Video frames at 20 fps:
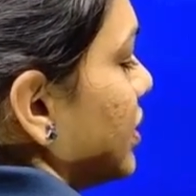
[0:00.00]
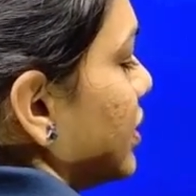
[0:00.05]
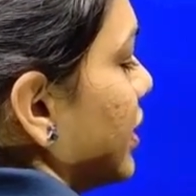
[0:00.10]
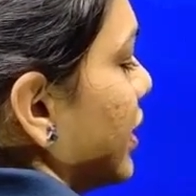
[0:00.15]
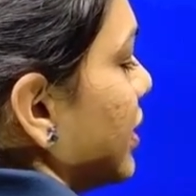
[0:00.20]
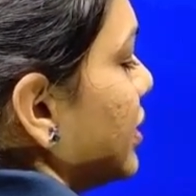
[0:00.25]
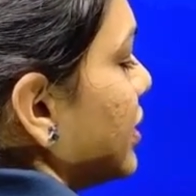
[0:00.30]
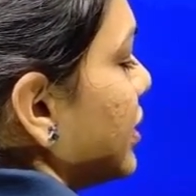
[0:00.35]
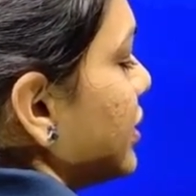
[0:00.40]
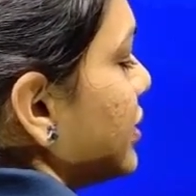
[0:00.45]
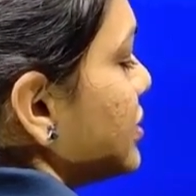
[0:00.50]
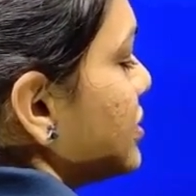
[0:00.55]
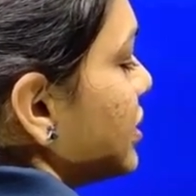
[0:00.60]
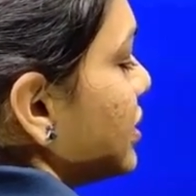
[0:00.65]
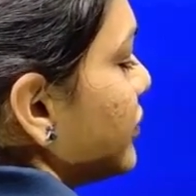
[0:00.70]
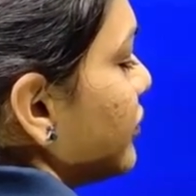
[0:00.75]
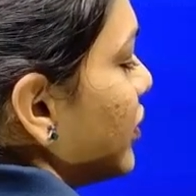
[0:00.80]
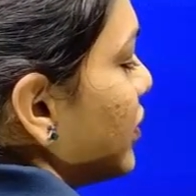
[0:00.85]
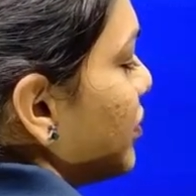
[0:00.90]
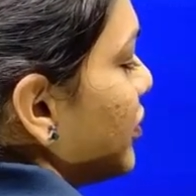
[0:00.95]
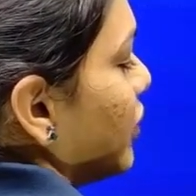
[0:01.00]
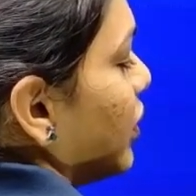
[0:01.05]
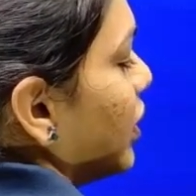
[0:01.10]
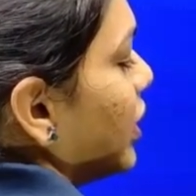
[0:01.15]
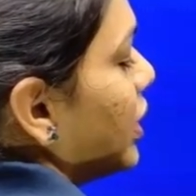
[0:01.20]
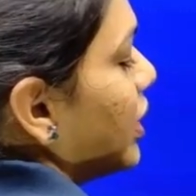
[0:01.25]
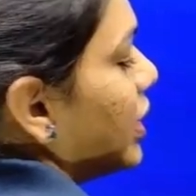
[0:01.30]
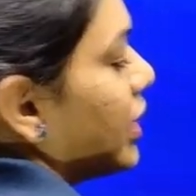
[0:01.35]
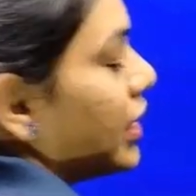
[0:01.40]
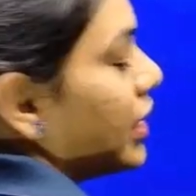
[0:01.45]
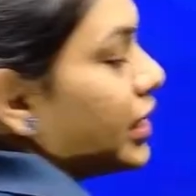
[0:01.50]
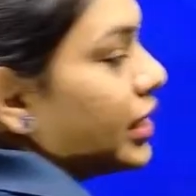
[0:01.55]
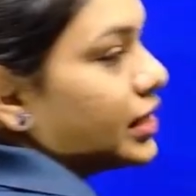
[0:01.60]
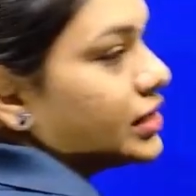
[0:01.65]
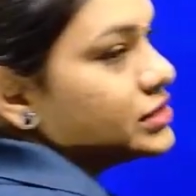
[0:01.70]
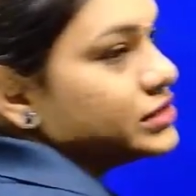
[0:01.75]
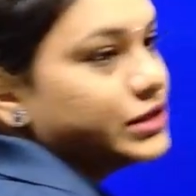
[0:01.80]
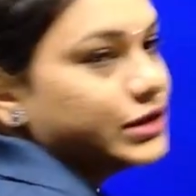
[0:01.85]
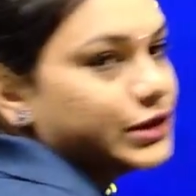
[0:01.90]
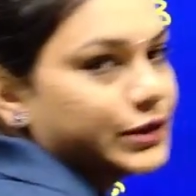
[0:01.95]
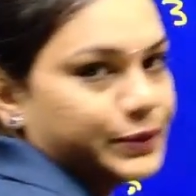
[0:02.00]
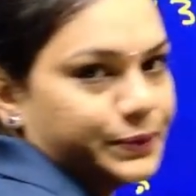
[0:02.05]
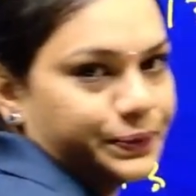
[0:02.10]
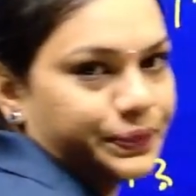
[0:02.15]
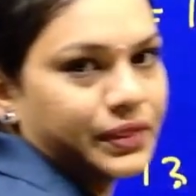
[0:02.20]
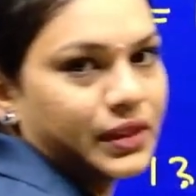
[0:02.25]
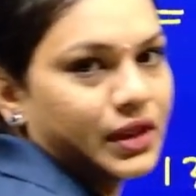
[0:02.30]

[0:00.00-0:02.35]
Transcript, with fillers: then the result will be what? x here.